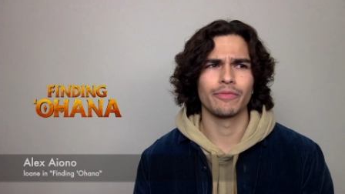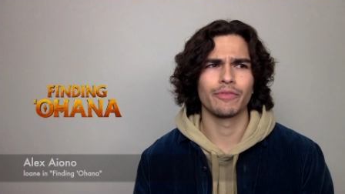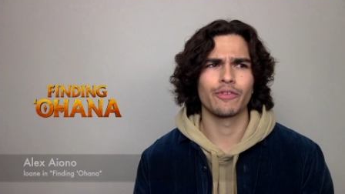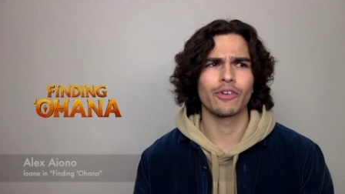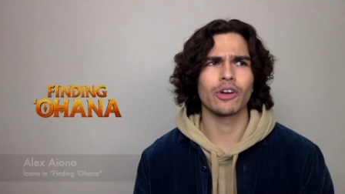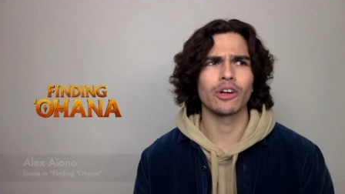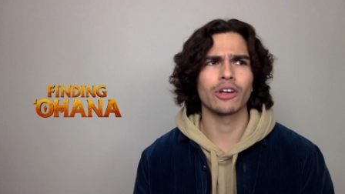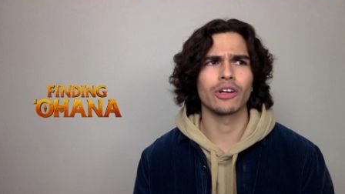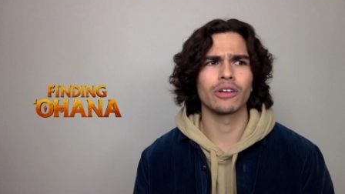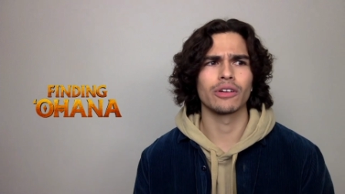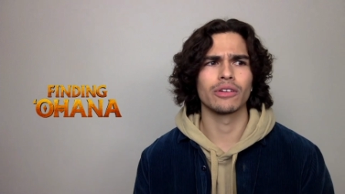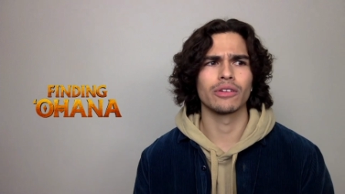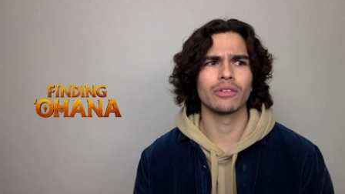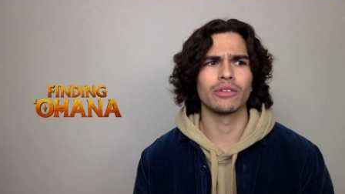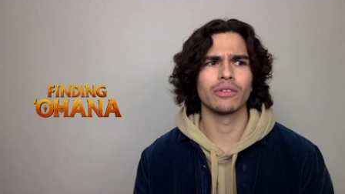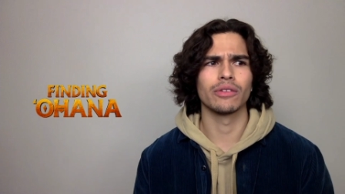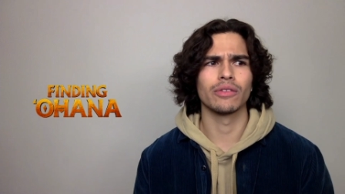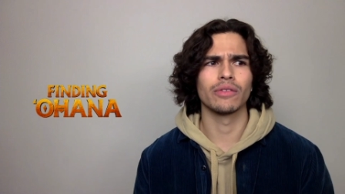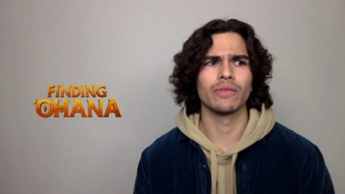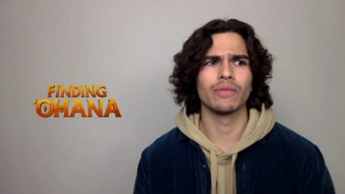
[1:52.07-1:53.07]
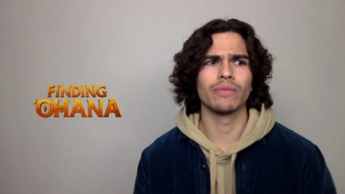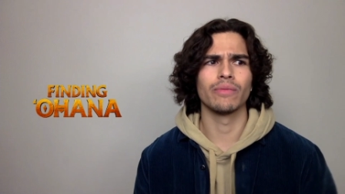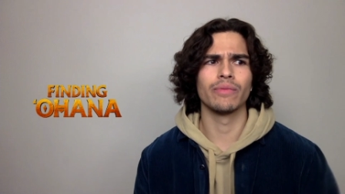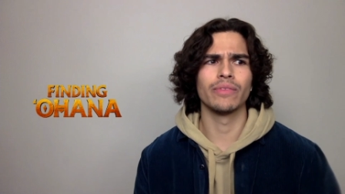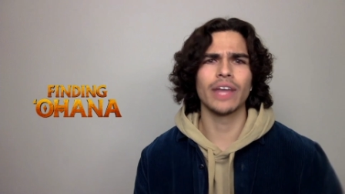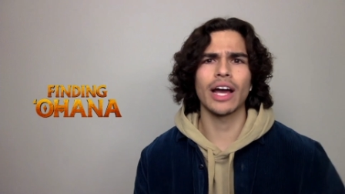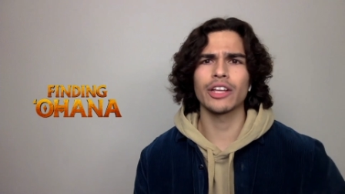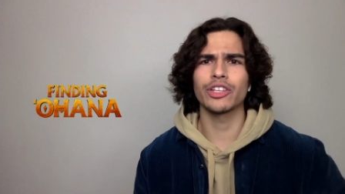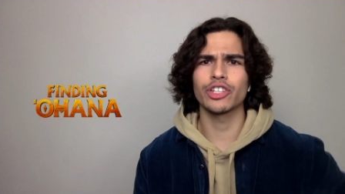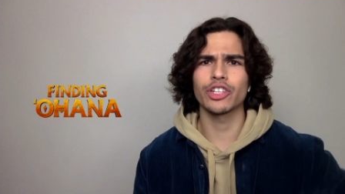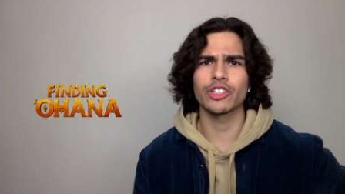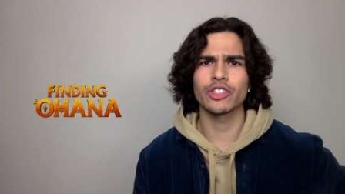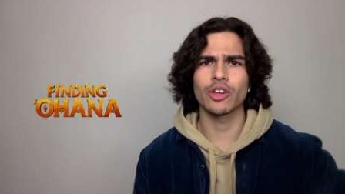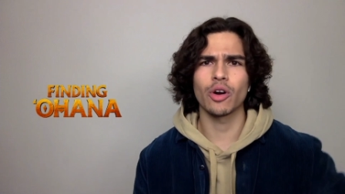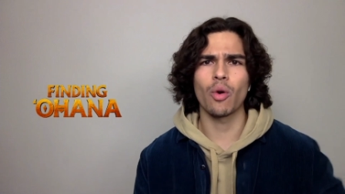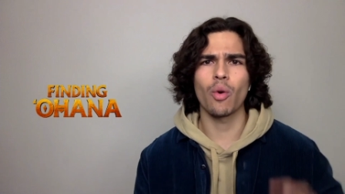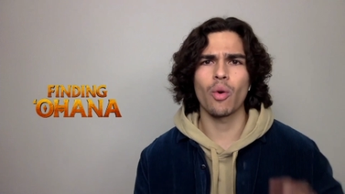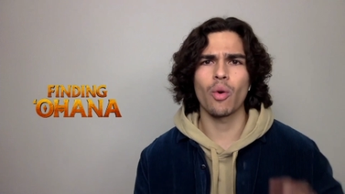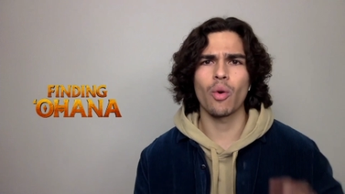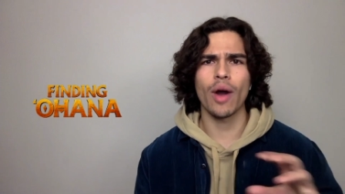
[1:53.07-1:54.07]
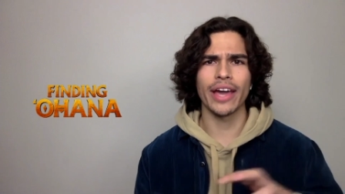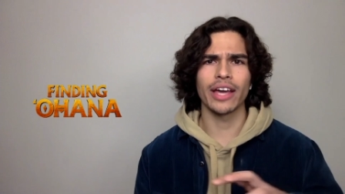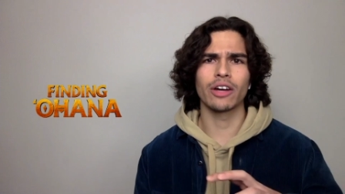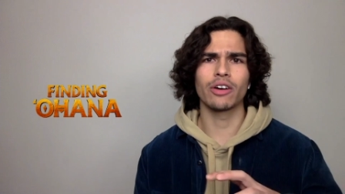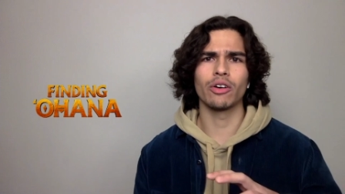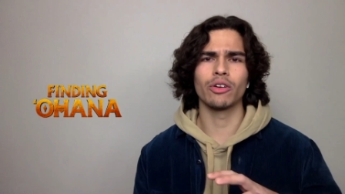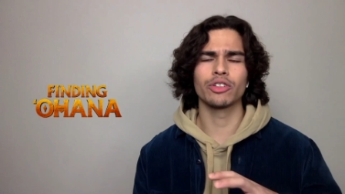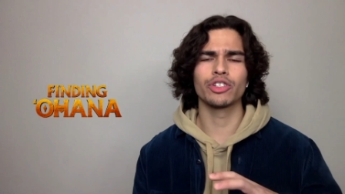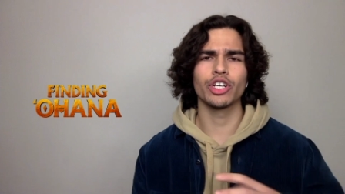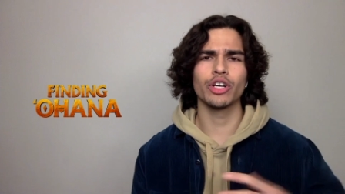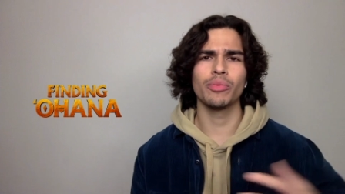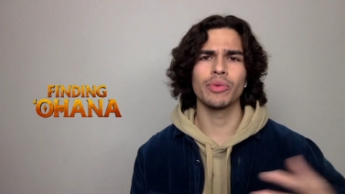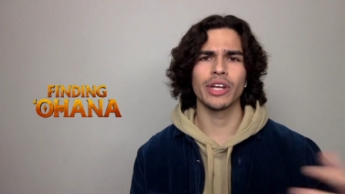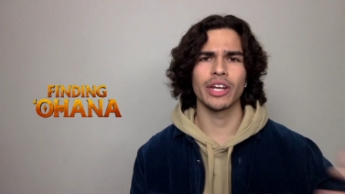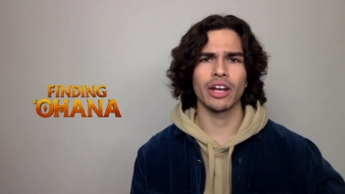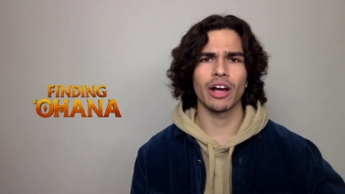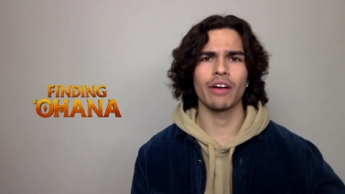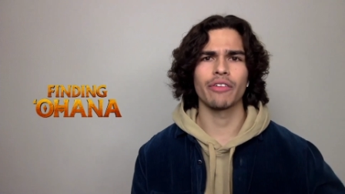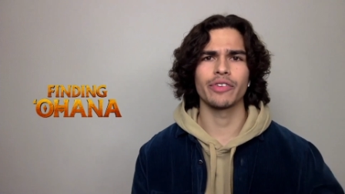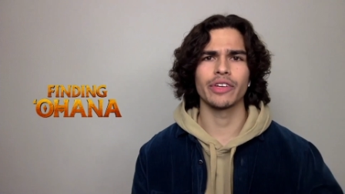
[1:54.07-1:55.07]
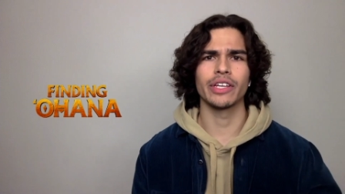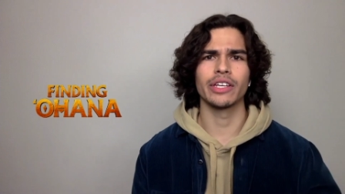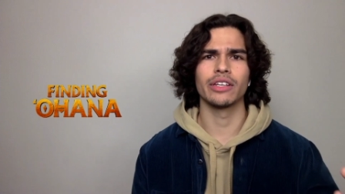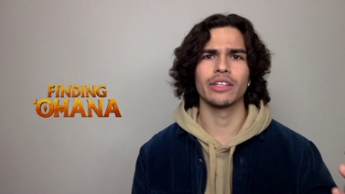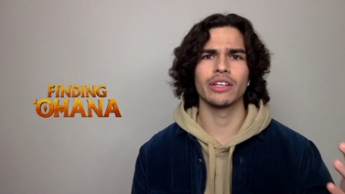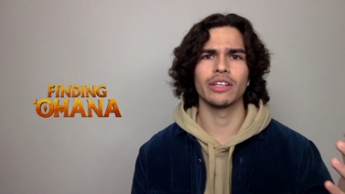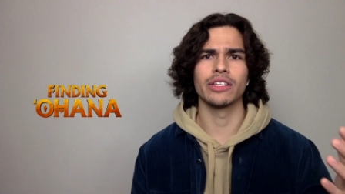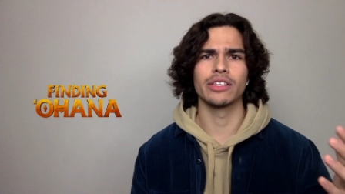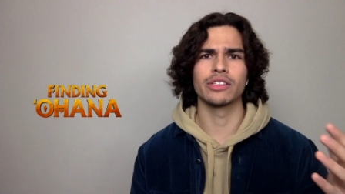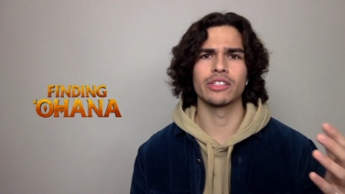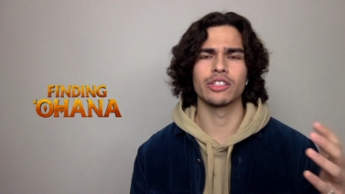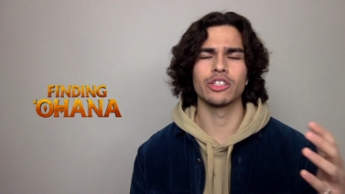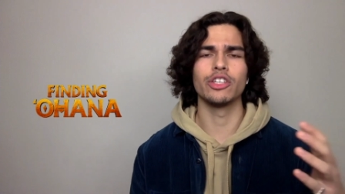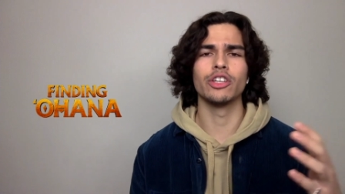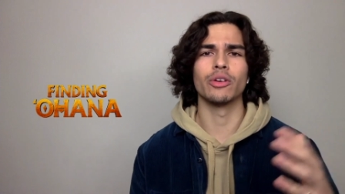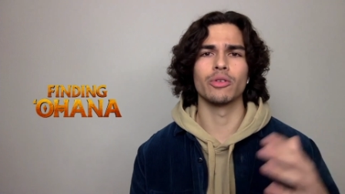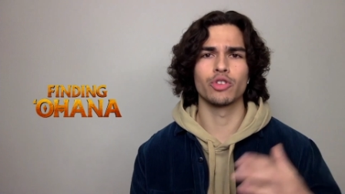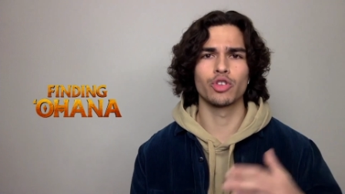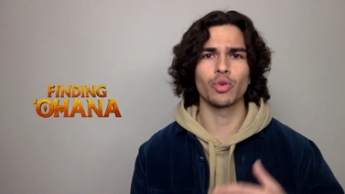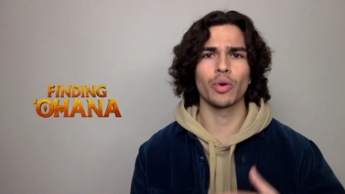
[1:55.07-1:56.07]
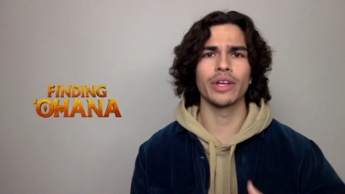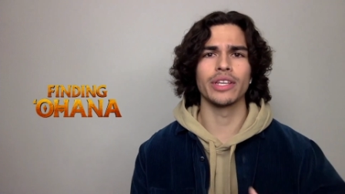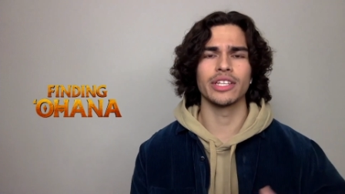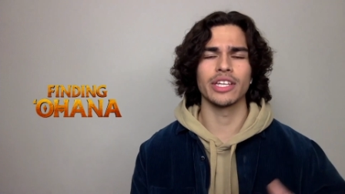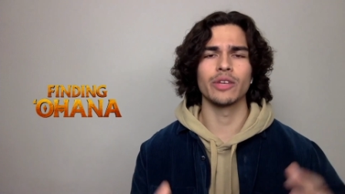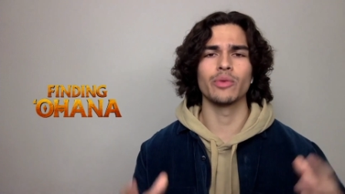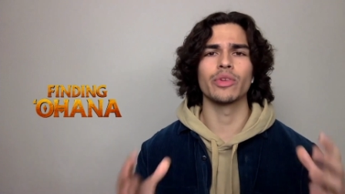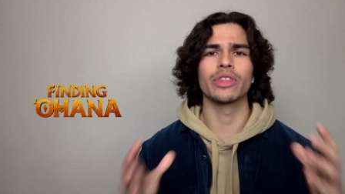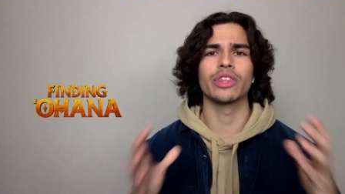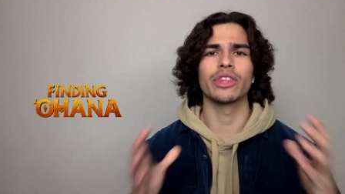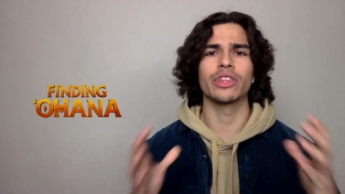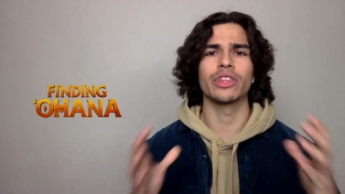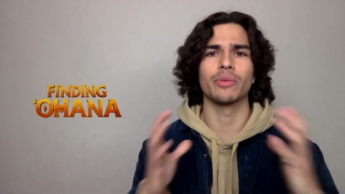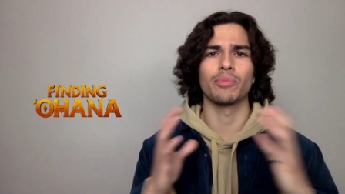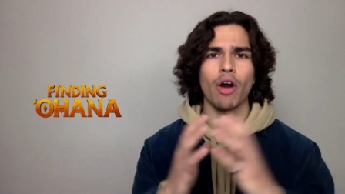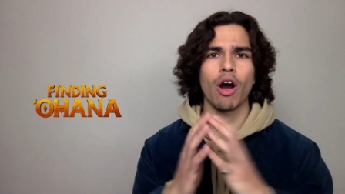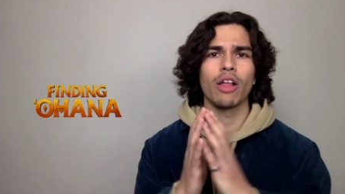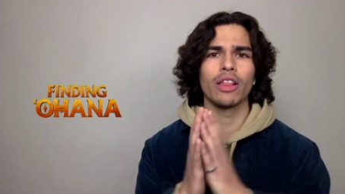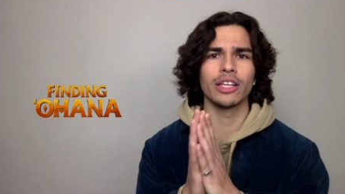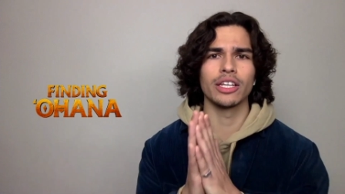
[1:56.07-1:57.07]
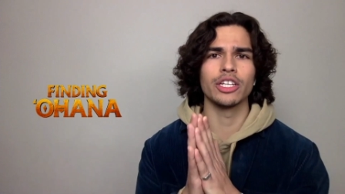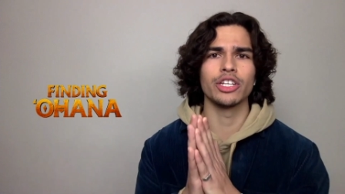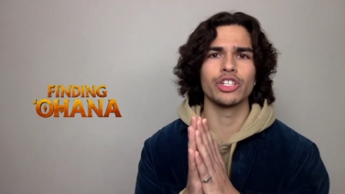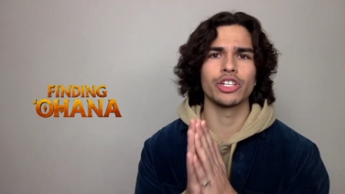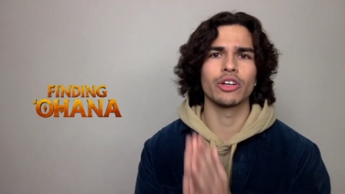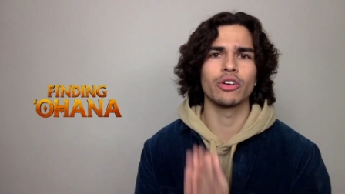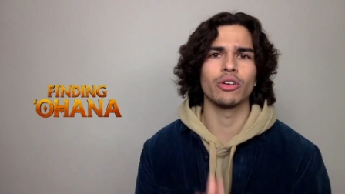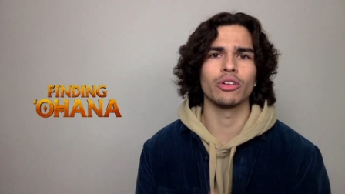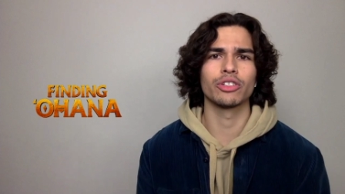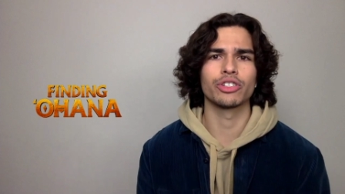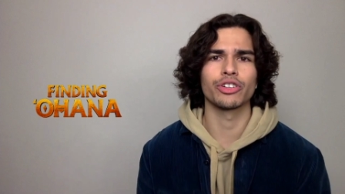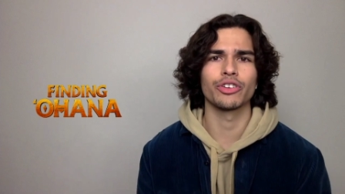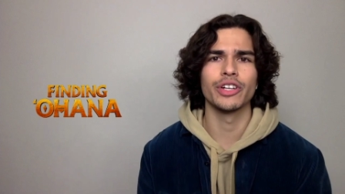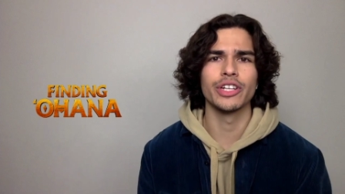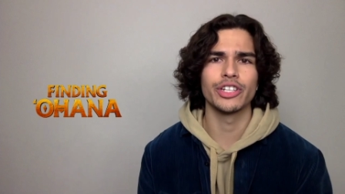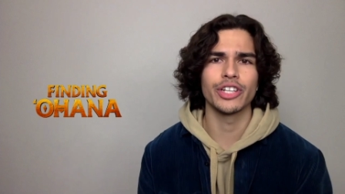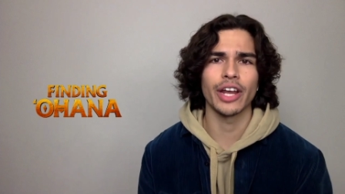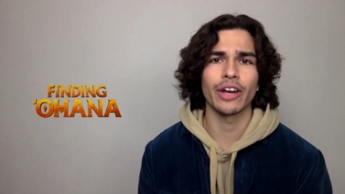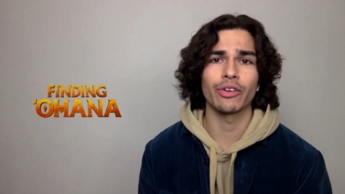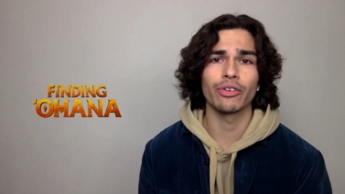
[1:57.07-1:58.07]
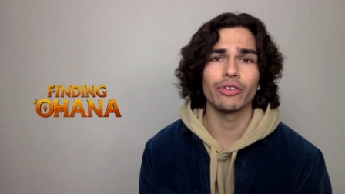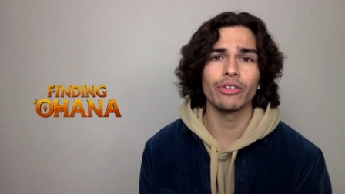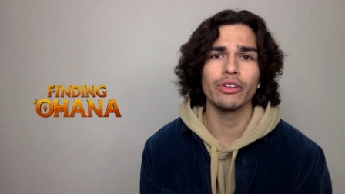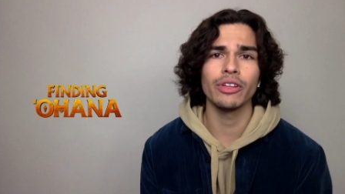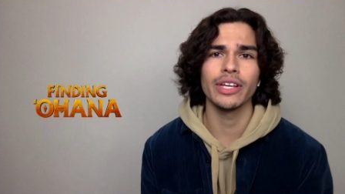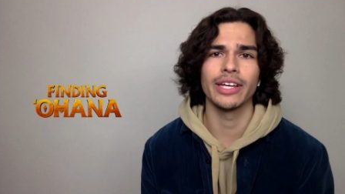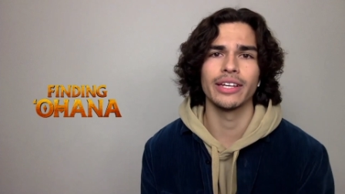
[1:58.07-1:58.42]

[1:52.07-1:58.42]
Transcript: for not just the Hawaiian culture, but it often is, you know, joined in with the Polynesian culture in general.